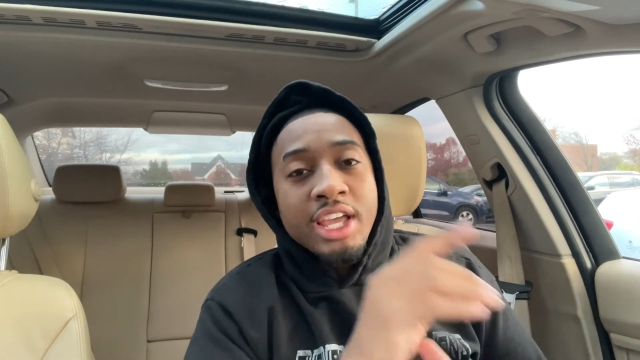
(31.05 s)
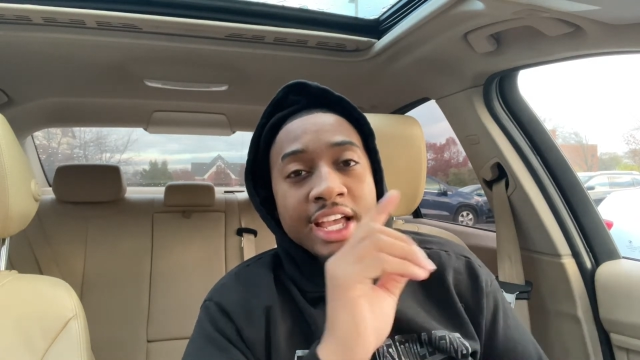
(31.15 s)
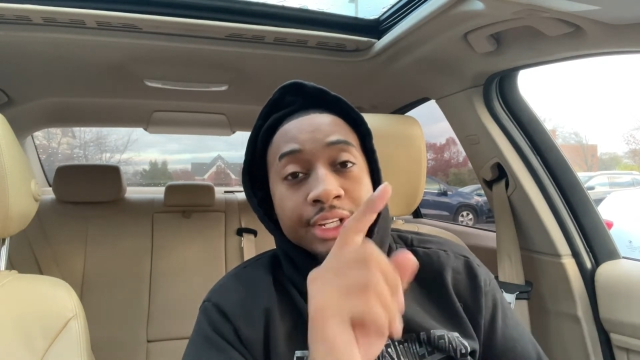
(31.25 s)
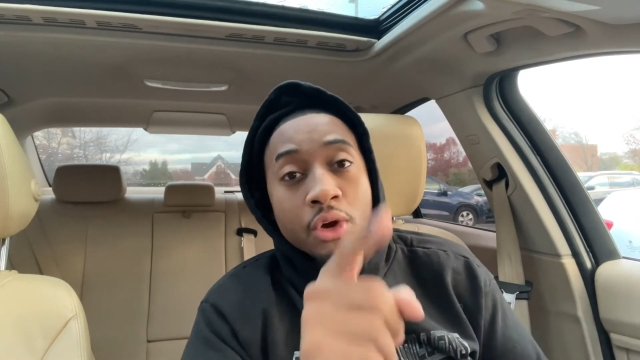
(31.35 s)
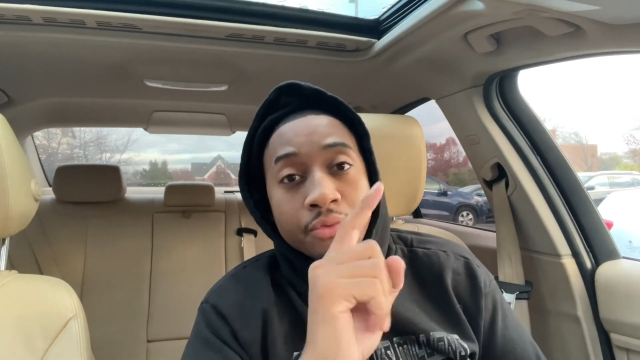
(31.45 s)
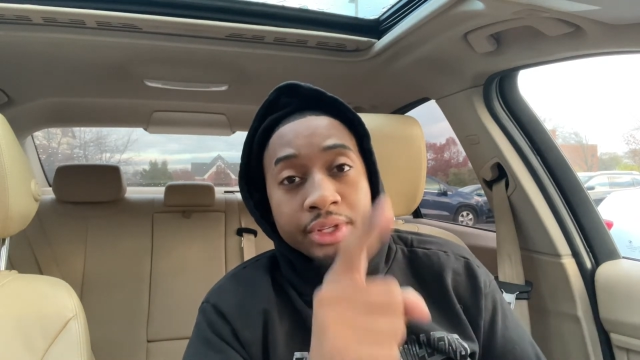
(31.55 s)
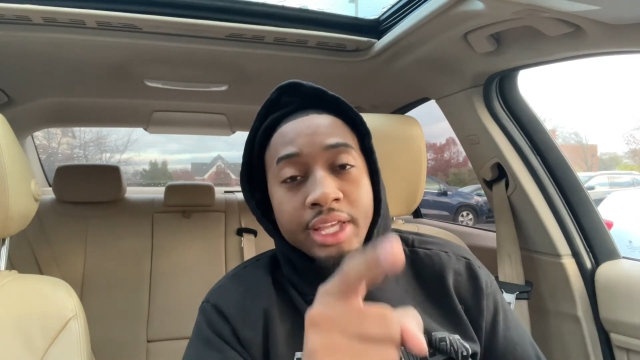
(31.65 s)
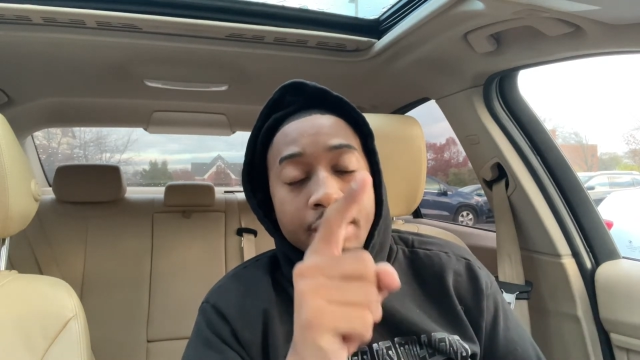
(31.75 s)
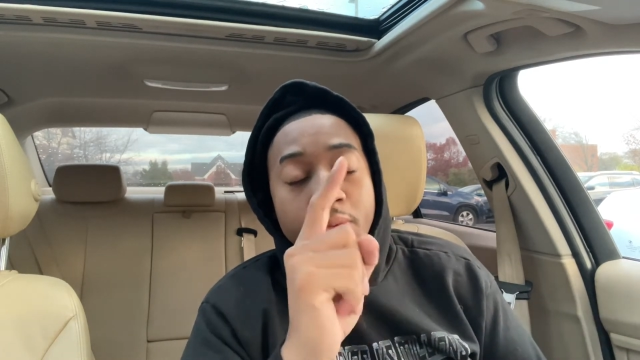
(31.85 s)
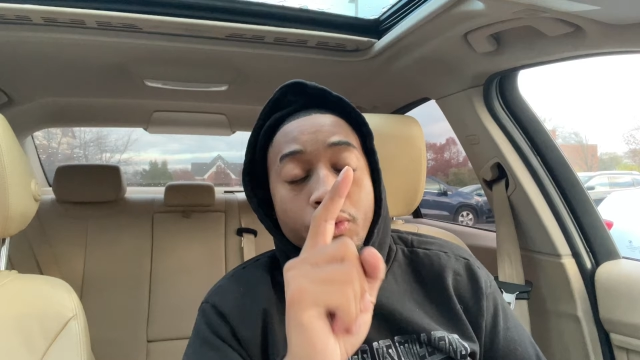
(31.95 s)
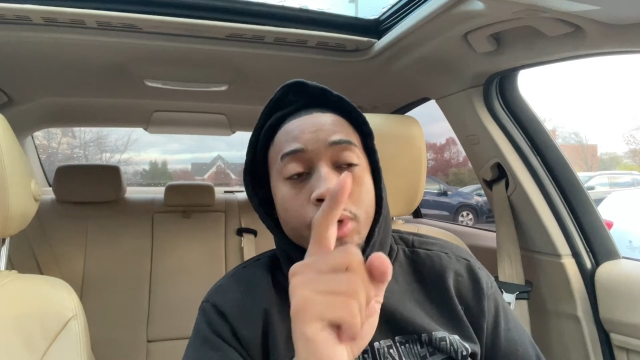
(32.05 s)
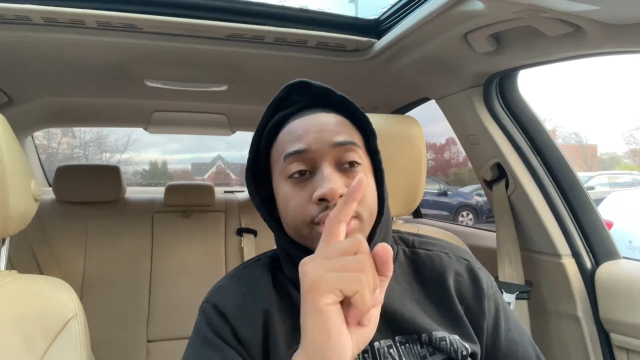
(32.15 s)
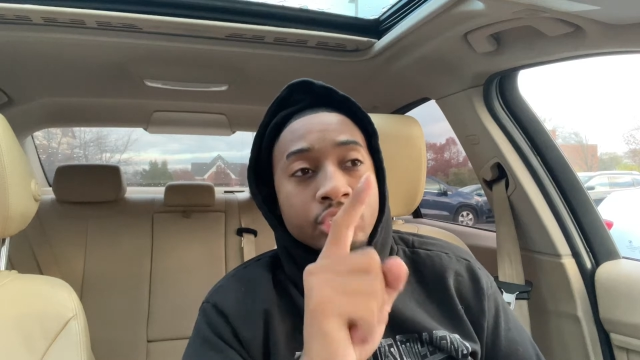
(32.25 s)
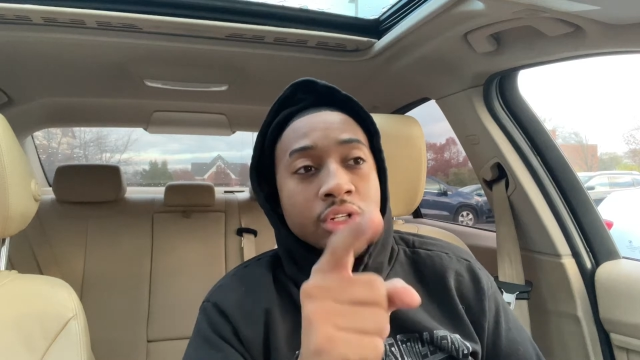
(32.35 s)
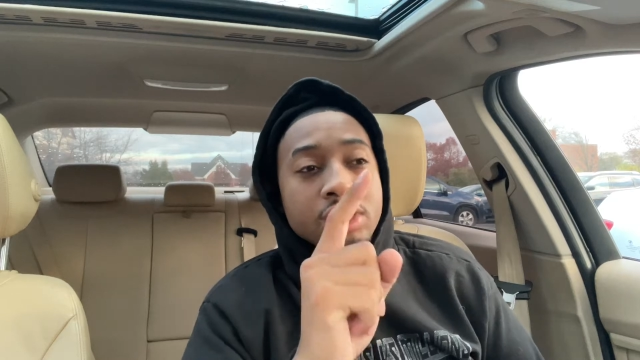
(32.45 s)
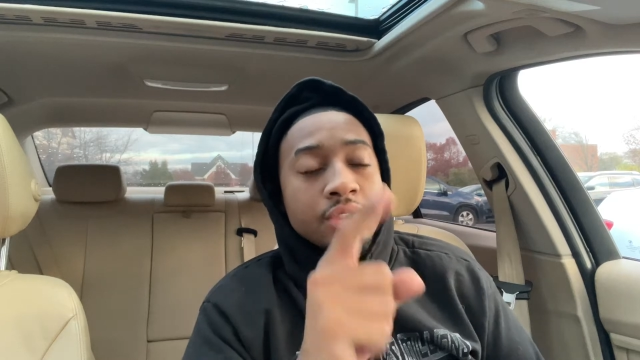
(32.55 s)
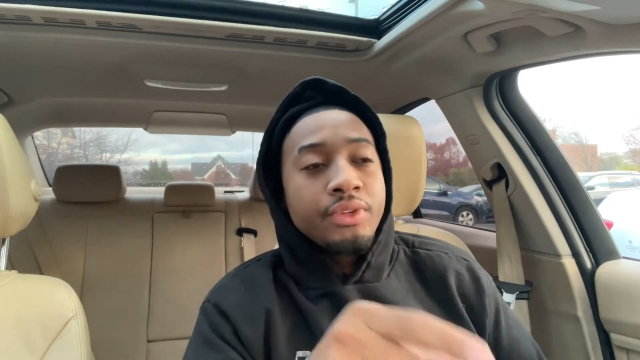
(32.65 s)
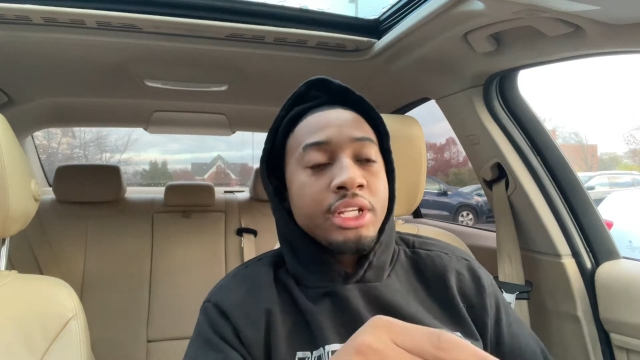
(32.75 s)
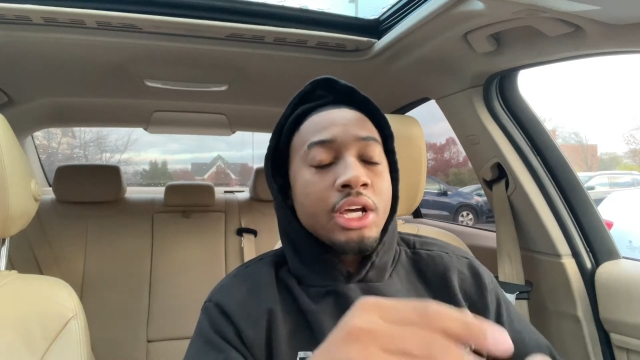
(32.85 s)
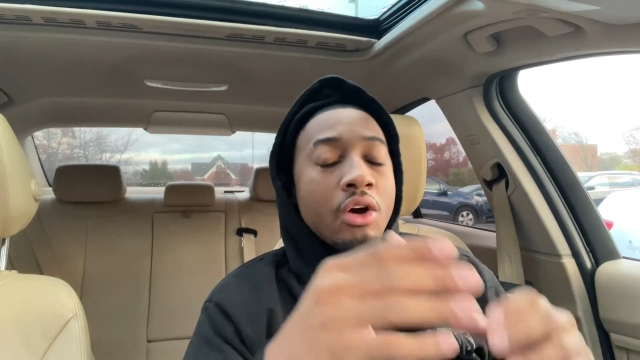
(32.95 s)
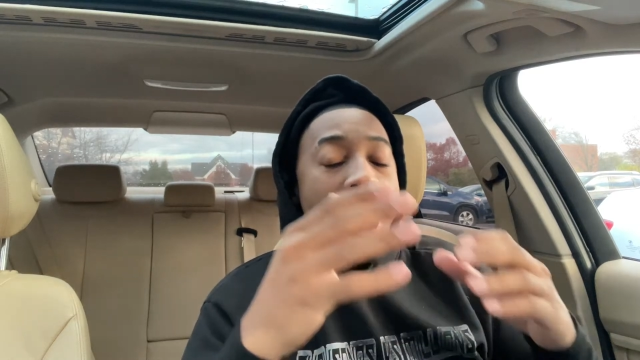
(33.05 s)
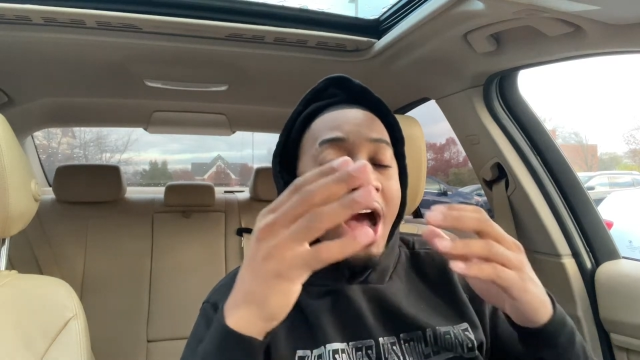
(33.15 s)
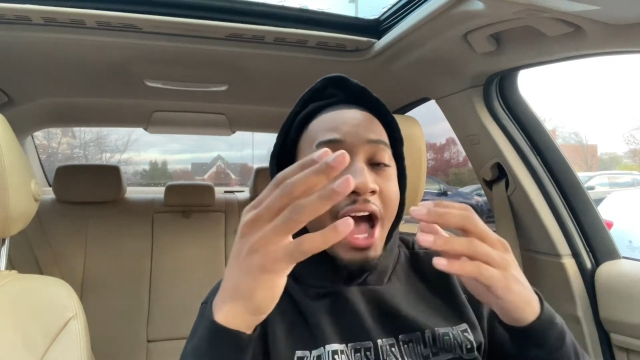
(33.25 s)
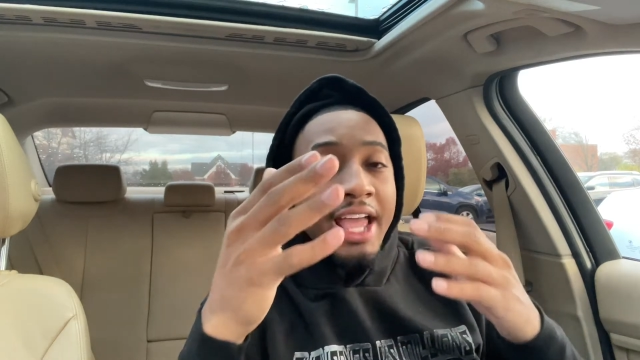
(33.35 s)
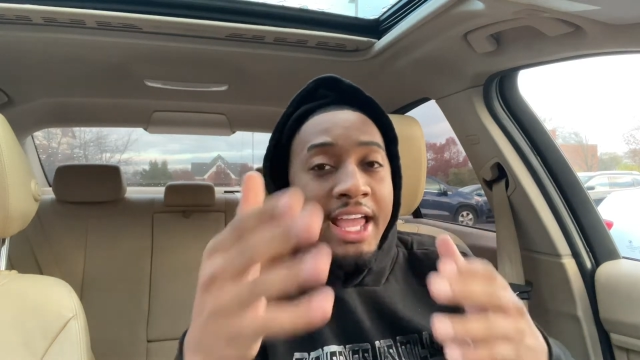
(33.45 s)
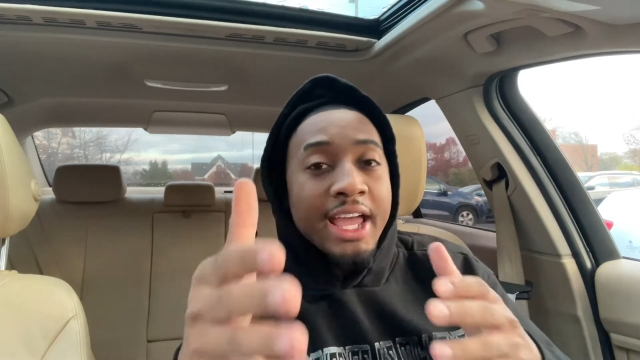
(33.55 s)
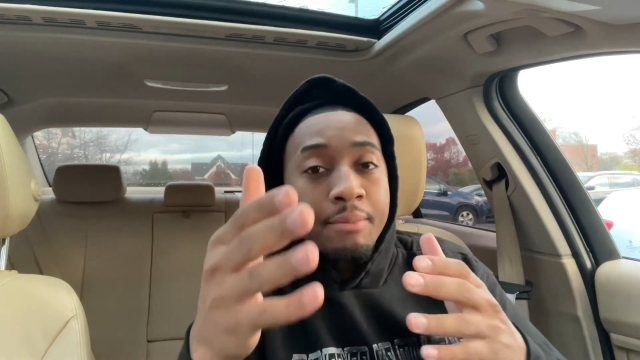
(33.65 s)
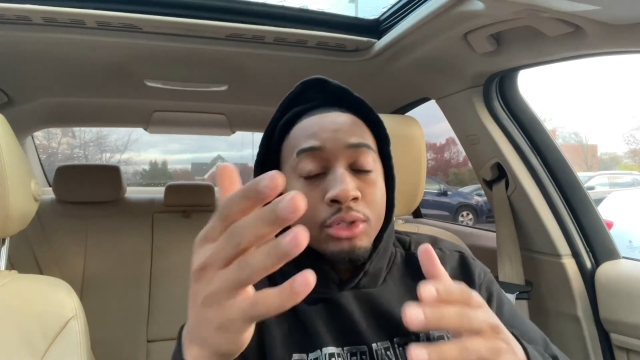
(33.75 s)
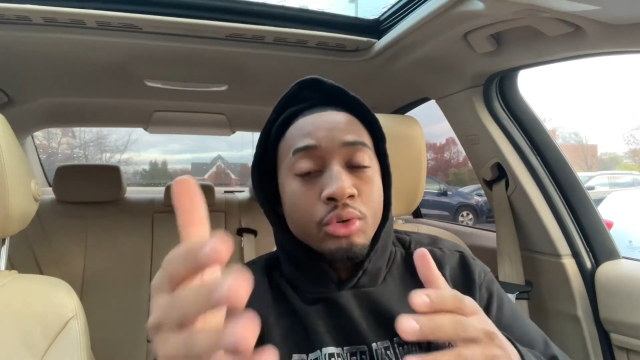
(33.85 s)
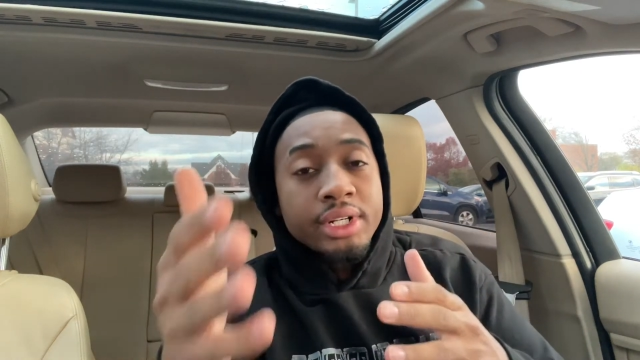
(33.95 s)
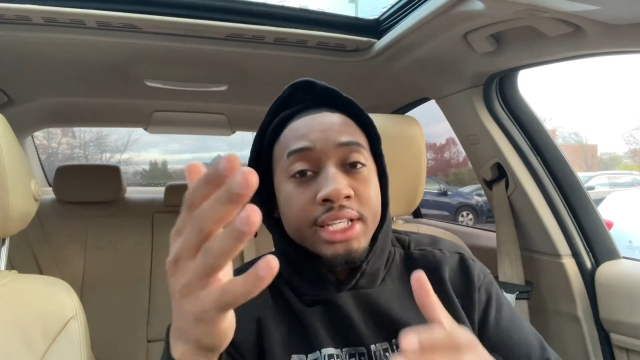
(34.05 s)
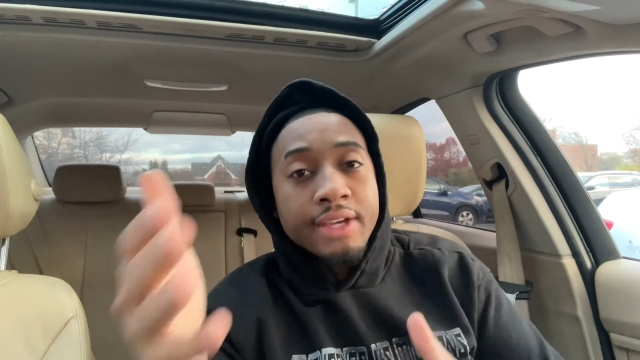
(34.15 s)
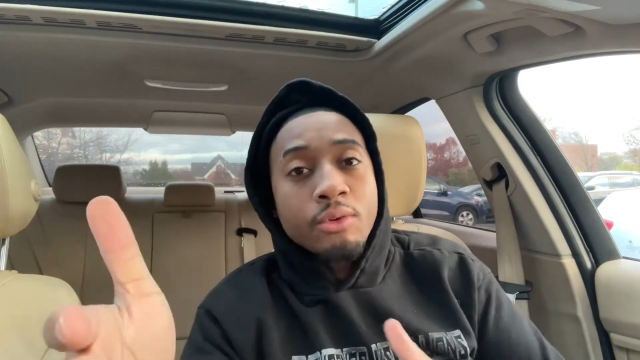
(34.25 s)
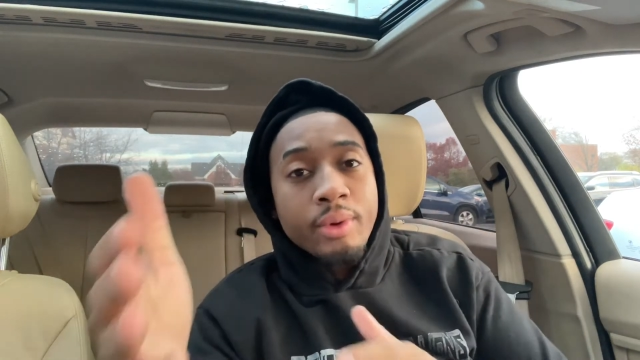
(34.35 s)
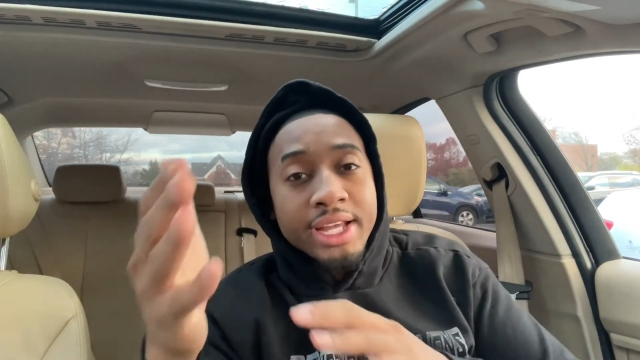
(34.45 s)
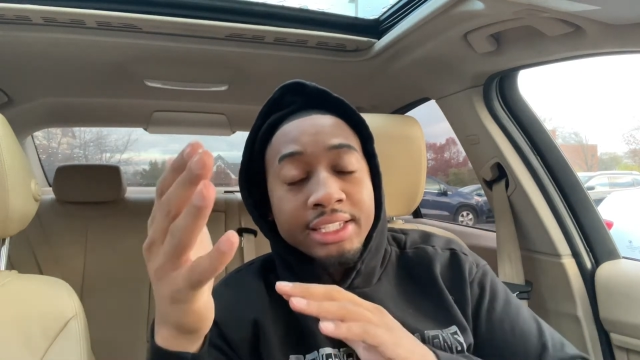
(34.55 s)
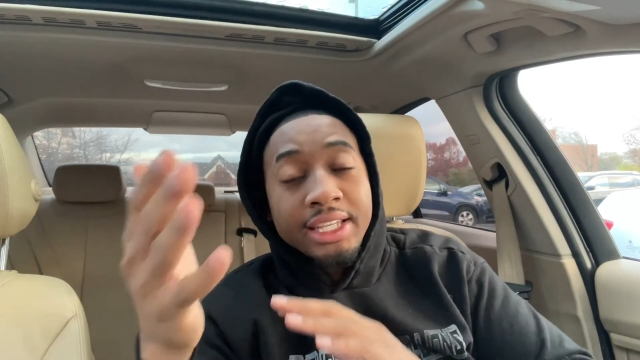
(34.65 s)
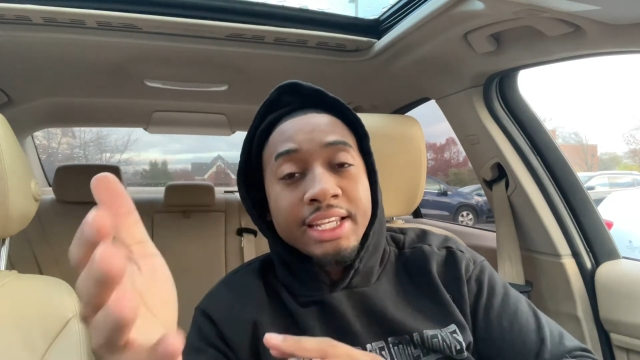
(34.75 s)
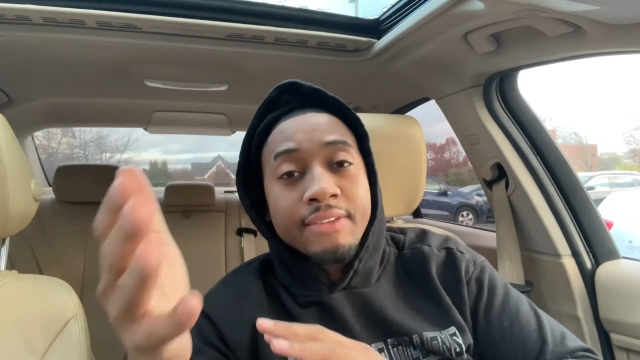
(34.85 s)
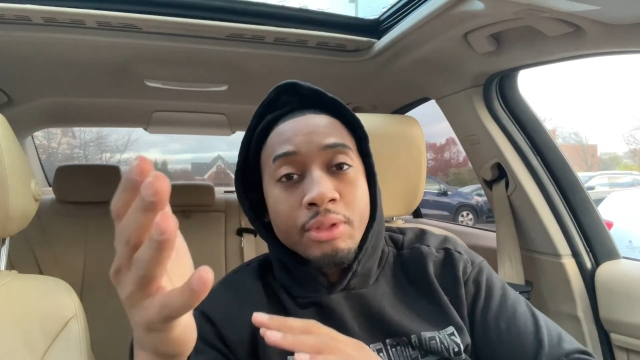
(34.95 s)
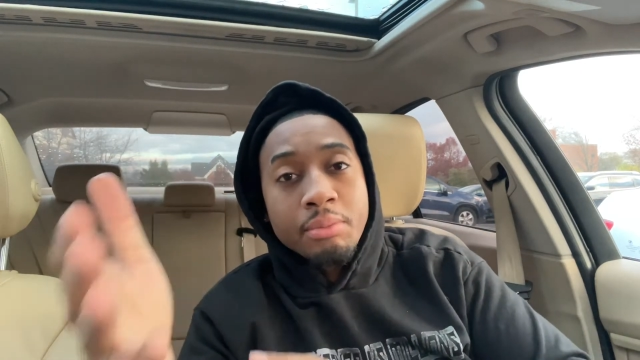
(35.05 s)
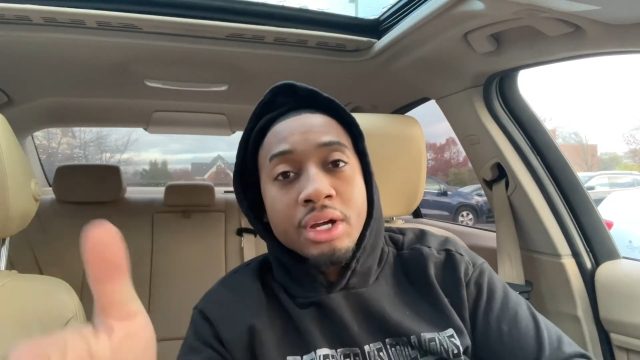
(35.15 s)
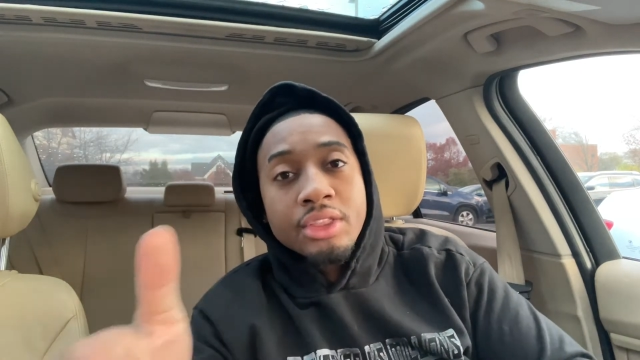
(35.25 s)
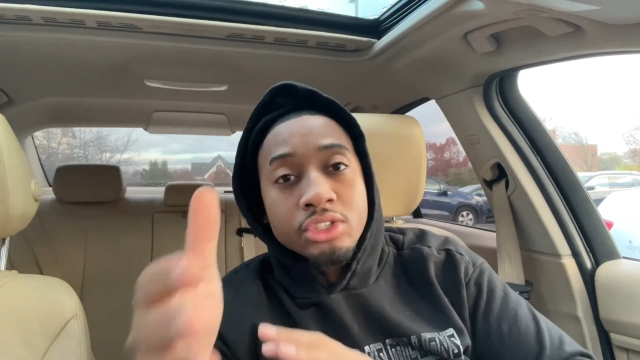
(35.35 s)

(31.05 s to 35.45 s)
And don't forget, before you start this video, I am doing a giveaway at the end of the month.